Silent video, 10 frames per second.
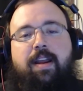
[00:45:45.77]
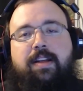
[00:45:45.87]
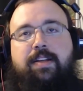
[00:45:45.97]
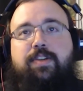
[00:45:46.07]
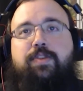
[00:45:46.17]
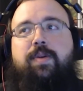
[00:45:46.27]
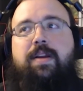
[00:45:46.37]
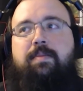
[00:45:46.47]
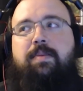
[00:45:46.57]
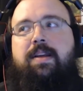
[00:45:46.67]

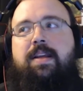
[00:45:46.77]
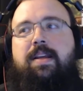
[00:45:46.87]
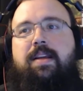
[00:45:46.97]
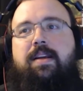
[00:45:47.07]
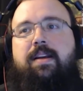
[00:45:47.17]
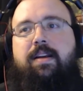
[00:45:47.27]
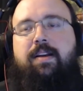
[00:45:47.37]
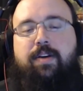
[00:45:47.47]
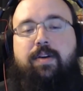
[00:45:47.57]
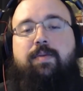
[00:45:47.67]
extremely
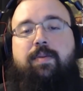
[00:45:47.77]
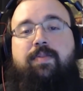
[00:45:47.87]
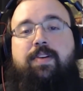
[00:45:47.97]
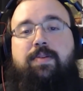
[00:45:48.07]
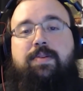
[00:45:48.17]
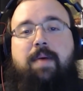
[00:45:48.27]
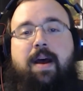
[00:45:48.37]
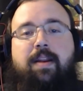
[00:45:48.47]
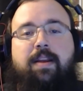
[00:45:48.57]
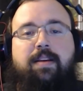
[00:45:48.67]
good reviews
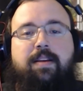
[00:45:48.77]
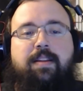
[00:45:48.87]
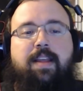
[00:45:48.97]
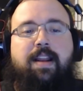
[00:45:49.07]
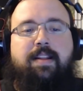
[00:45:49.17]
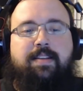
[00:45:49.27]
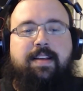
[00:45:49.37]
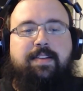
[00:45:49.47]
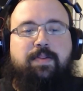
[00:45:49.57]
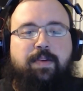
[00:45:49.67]
about it. That
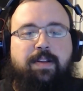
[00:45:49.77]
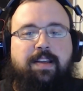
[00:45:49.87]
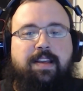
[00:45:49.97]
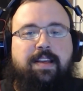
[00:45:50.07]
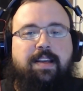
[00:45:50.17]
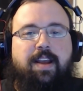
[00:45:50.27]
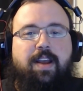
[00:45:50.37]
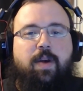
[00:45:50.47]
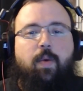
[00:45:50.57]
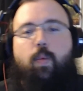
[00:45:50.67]
it's really
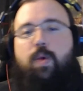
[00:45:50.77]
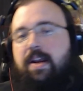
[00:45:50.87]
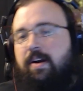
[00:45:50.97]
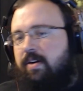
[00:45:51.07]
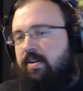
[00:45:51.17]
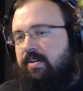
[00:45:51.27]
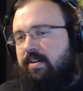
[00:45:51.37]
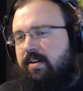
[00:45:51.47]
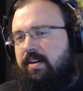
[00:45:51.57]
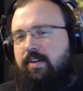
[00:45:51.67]

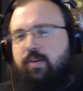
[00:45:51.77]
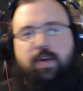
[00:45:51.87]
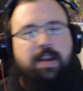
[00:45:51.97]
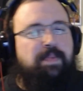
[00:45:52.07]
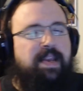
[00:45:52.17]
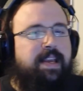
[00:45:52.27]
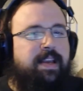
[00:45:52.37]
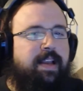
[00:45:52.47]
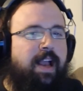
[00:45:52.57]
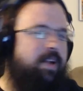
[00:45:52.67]
weird,
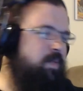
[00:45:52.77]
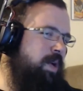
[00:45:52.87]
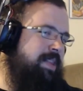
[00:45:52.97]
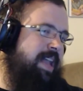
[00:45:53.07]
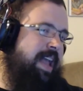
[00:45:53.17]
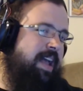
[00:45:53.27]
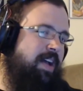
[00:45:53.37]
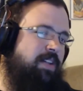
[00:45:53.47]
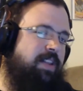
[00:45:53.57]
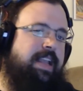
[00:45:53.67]
creepy, kind of what the
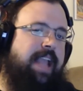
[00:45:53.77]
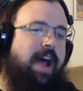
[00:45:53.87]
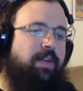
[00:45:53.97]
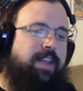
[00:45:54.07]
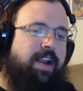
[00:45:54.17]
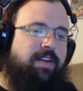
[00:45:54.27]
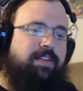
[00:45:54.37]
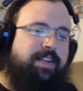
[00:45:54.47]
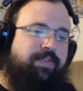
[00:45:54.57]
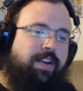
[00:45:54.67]
hell, like out there,
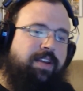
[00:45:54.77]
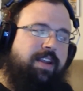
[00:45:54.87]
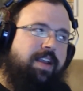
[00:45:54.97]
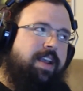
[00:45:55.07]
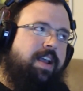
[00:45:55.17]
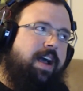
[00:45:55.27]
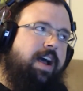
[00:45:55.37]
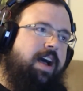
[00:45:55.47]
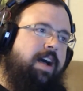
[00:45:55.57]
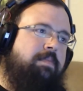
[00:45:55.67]
different.
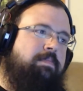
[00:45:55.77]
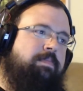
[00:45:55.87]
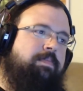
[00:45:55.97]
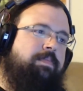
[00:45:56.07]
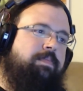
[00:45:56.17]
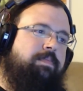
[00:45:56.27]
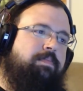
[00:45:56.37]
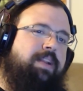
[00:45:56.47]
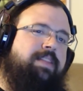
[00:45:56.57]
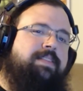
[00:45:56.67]

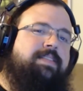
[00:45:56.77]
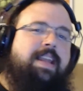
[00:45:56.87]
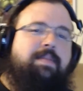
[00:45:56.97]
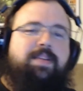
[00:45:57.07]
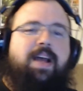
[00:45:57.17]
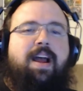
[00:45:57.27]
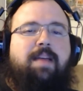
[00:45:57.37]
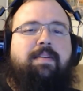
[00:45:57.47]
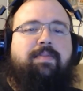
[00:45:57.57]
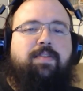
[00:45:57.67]
But at the same
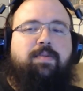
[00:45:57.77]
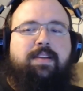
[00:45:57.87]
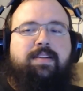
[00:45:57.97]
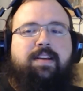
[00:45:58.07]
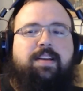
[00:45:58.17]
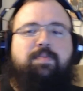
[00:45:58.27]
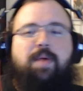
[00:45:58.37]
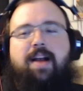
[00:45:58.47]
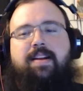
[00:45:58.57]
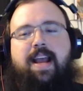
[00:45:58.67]
time, if you listen to his
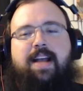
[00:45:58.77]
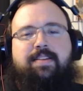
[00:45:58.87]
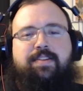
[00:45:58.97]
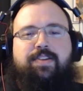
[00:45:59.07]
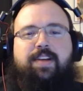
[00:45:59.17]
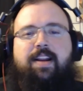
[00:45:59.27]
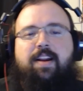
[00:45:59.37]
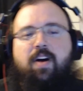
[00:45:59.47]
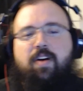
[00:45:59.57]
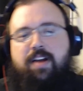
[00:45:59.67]
podcasts and shit, it
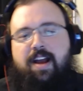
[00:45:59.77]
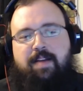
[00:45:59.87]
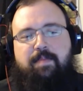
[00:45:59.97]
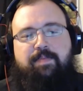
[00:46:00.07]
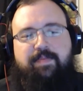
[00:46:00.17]
all kind of